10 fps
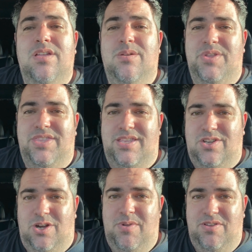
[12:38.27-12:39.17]
with the
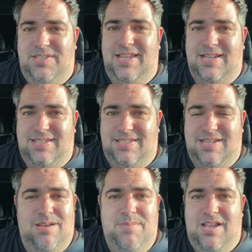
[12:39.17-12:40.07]
Turbo 6 that's
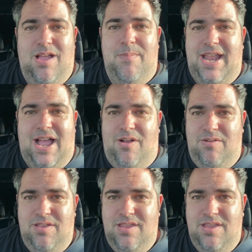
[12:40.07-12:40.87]
going to be coming out